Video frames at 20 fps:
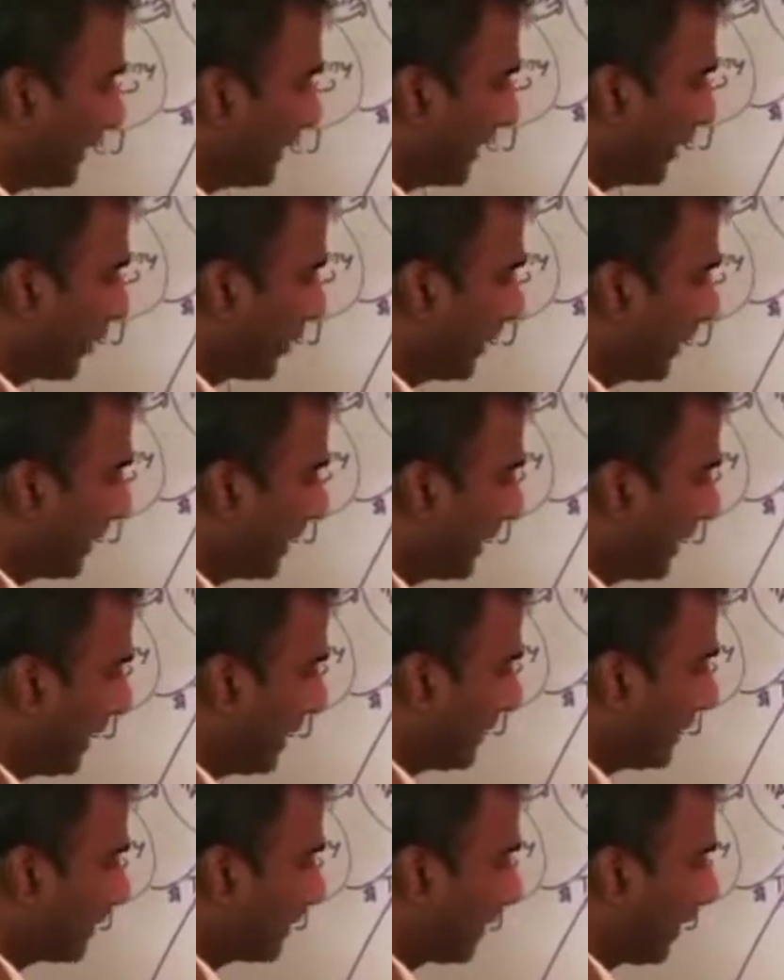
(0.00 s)
that they're going to
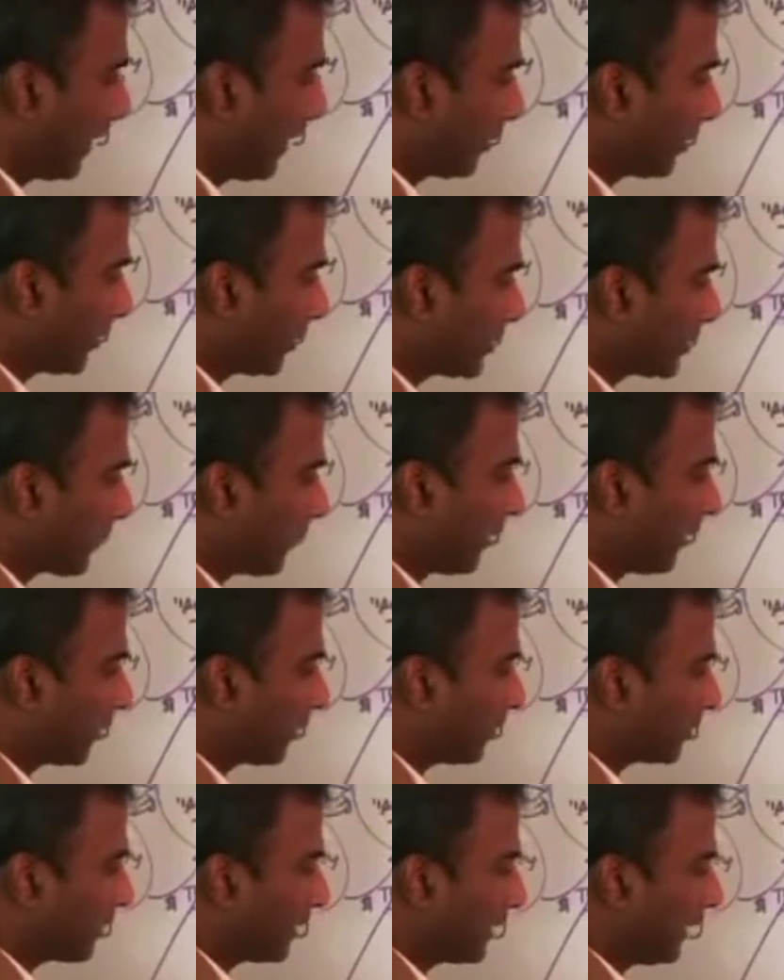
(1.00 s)
get dollars
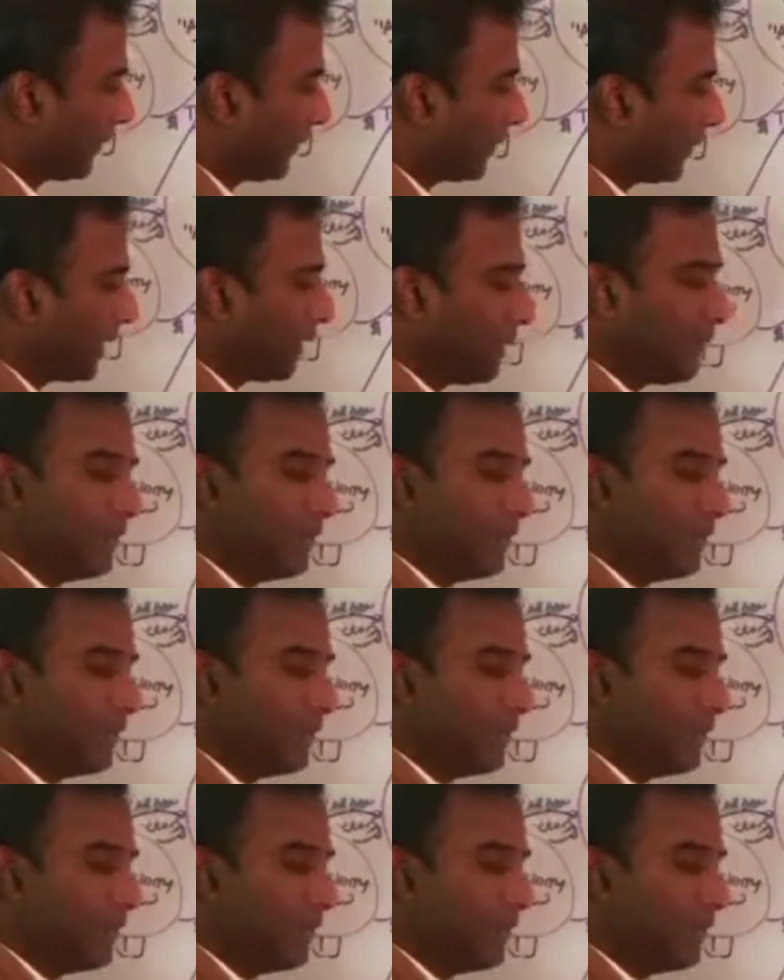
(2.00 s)
funneled to them.